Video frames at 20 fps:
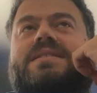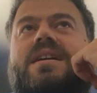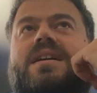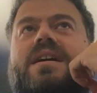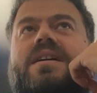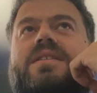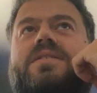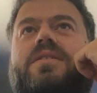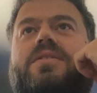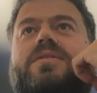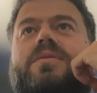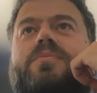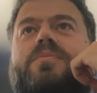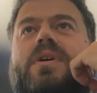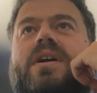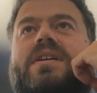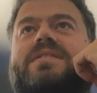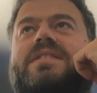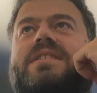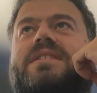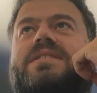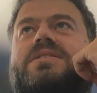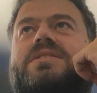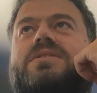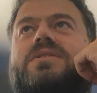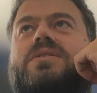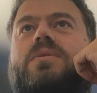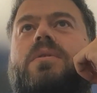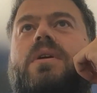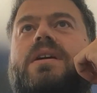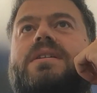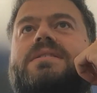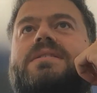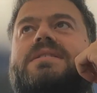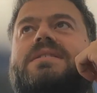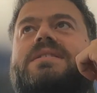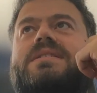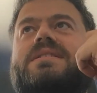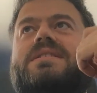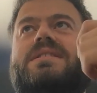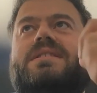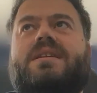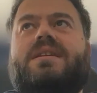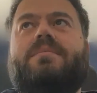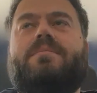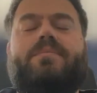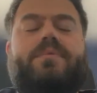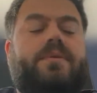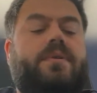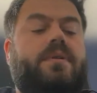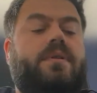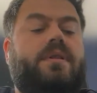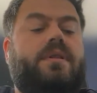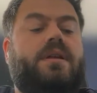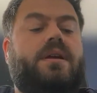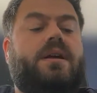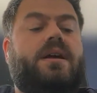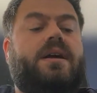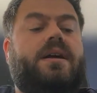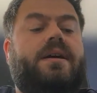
the pricing is quite simple.